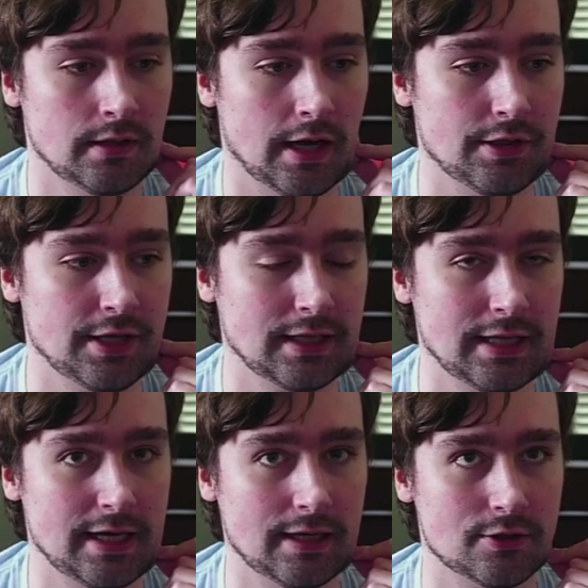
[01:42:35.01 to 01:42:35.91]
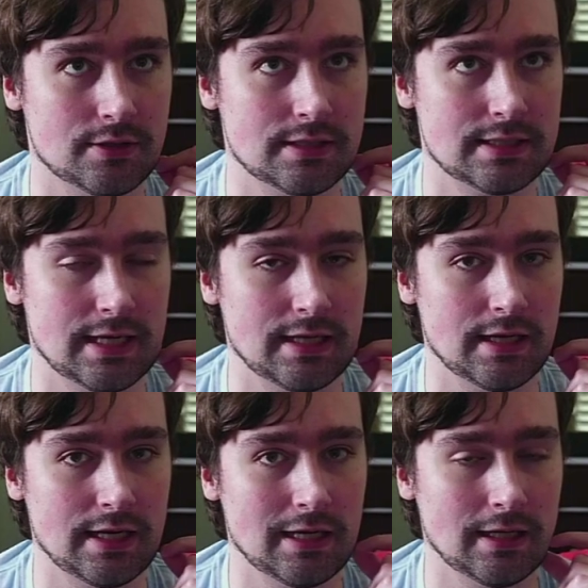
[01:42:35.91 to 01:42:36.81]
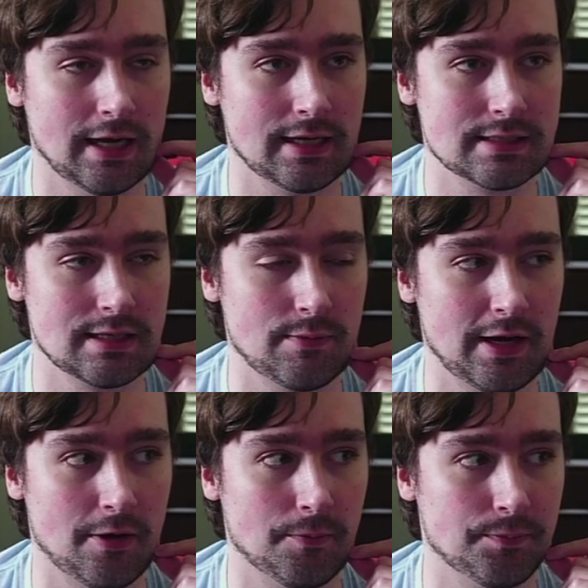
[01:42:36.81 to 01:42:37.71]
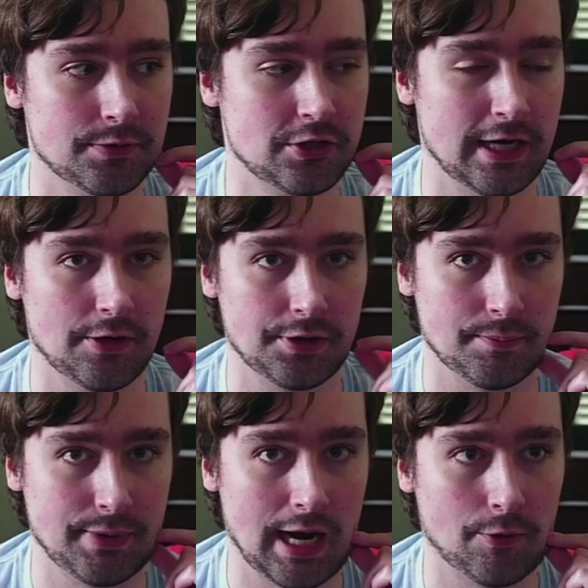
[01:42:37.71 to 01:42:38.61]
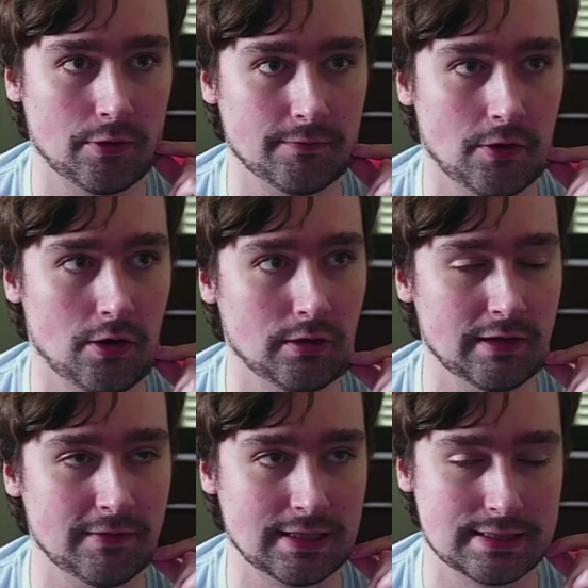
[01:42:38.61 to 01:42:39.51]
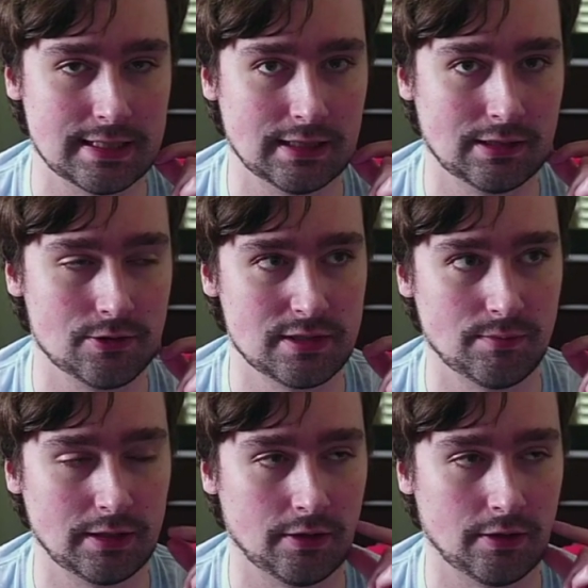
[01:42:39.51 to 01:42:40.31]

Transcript: I think they said that he had somehow channeled the power of all living Sith or something,